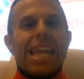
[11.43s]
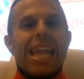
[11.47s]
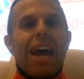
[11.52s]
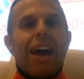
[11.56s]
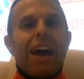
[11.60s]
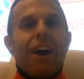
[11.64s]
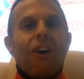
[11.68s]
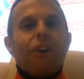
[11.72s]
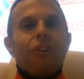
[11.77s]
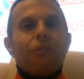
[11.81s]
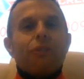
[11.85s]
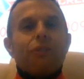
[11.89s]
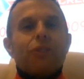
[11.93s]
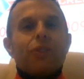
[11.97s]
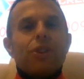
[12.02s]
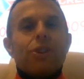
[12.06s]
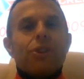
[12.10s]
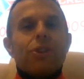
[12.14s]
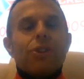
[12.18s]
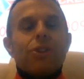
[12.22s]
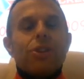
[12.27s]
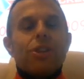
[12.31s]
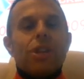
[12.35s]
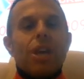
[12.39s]
Now,
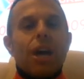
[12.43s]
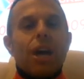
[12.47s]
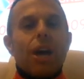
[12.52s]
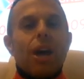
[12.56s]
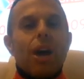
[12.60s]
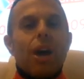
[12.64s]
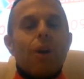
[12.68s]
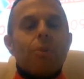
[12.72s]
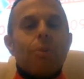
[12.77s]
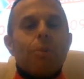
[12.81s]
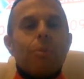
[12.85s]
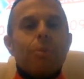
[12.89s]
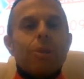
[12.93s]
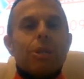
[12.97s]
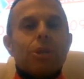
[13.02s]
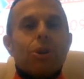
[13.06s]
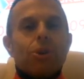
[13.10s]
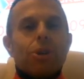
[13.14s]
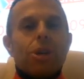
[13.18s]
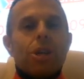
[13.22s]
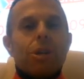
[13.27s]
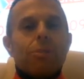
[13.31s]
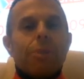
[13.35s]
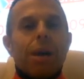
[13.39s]
often when we're
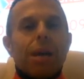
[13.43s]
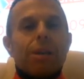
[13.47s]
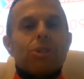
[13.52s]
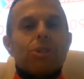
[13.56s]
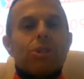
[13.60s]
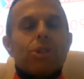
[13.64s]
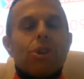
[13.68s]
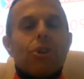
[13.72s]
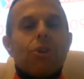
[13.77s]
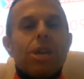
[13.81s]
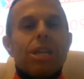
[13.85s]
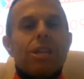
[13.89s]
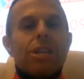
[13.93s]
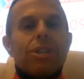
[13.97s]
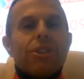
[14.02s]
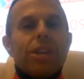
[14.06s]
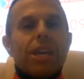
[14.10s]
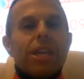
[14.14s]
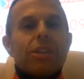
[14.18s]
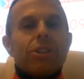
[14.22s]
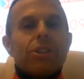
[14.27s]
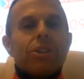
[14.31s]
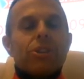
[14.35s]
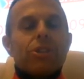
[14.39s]
talking about screed
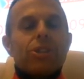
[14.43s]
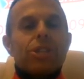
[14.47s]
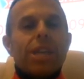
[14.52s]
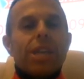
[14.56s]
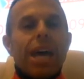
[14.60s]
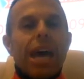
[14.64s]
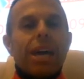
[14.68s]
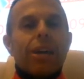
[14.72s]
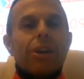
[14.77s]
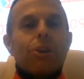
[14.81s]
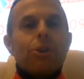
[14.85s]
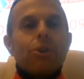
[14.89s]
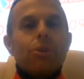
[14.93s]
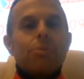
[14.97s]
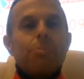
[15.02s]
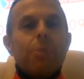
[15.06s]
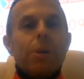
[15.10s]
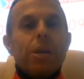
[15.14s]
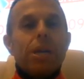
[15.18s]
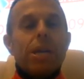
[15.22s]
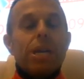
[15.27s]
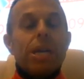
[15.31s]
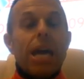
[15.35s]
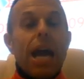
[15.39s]
thickness, that could
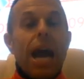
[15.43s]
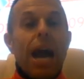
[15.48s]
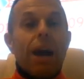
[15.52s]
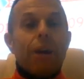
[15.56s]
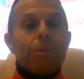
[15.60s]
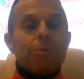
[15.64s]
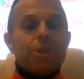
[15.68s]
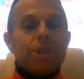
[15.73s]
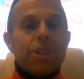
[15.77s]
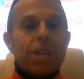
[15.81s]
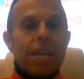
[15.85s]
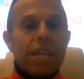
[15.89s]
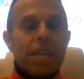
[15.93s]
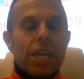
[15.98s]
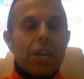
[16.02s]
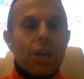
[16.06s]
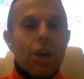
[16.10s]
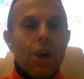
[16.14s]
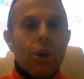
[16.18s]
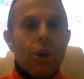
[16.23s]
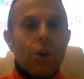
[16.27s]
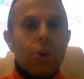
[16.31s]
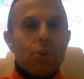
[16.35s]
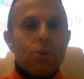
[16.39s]
be how thin it
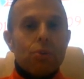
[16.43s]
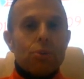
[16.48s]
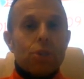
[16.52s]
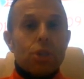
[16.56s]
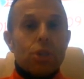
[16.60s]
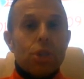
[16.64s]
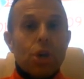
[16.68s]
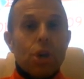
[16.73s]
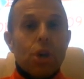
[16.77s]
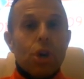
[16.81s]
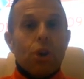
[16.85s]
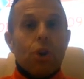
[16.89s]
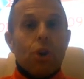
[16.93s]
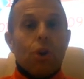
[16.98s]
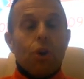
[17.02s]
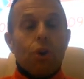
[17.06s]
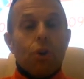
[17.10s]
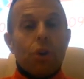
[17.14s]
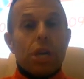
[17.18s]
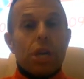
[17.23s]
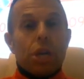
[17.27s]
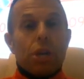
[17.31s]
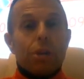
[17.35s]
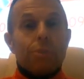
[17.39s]
goes,
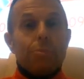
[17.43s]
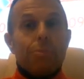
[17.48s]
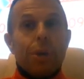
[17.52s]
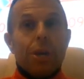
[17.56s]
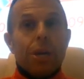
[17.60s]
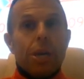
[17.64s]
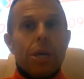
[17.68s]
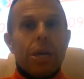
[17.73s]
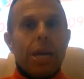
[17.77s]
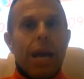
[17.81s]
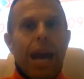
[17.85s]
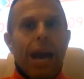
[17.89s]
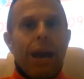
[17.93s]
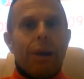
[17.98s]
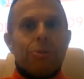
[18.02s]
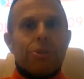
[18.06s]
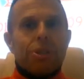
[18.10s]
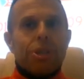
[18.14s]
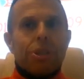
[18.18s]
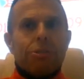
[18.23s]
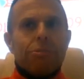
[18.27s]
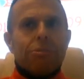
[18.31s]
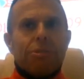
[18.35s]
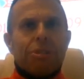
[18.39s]
or it could be how
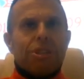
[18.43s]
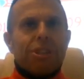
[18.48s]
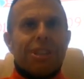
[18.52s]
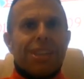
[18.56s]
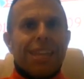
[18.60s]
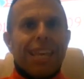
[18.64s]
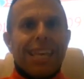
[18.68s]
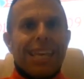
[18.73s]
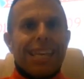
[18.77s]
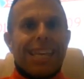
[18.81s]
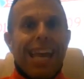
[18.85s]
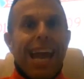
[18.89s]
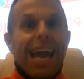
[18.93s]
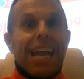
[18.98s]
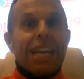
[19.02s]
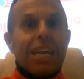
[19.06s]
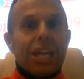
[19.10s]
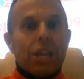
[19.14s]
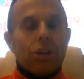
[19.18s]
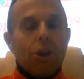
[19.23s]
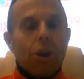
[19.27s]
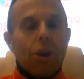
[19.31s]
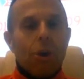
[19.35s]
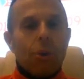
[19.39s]
thick can
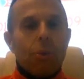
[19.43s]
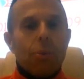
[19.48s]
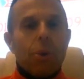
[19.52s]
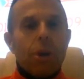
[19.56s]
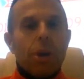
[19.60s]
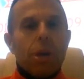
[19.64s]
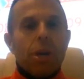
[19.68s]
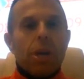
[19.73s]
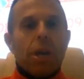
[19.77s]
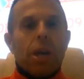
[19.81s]
it go.